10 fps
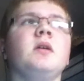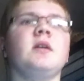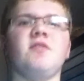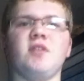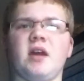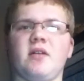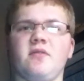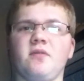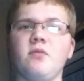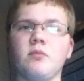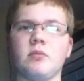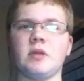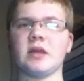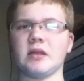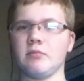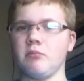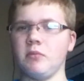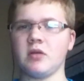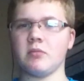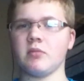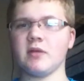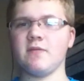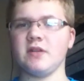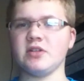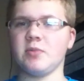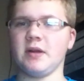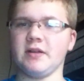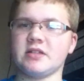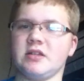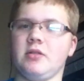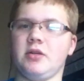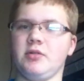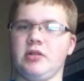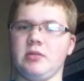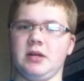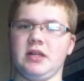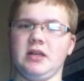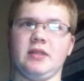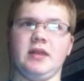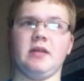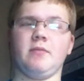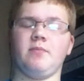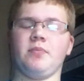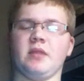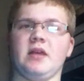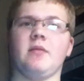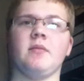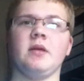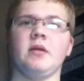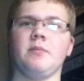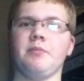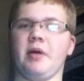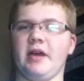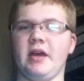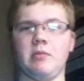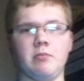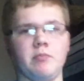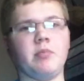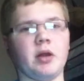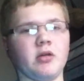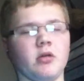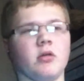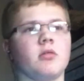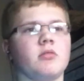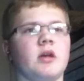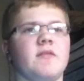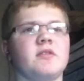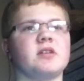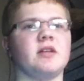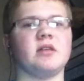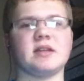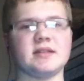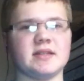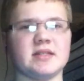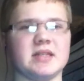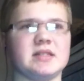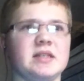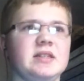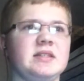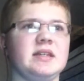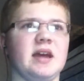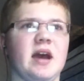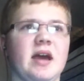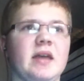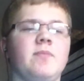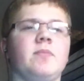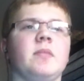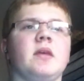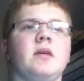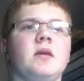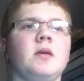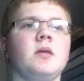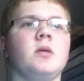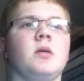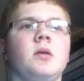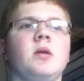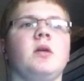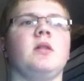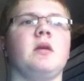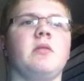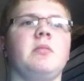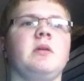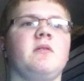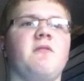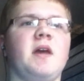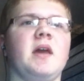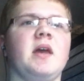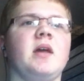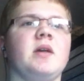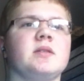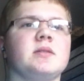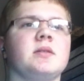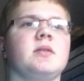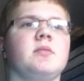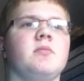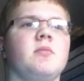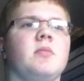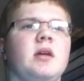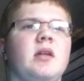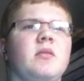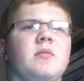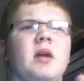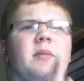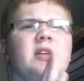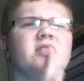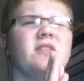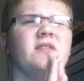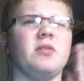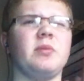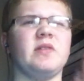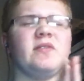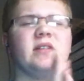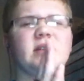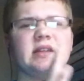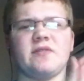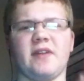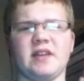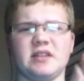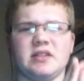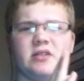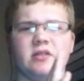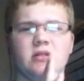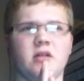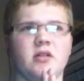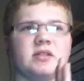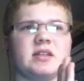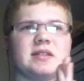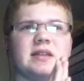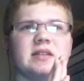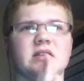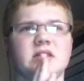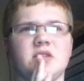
if you have, you can convince your parents to loan you the money and then, buy a better graphics card like 660 Ti. And that would be fast. I'm not sure if it'll be as fast as our 660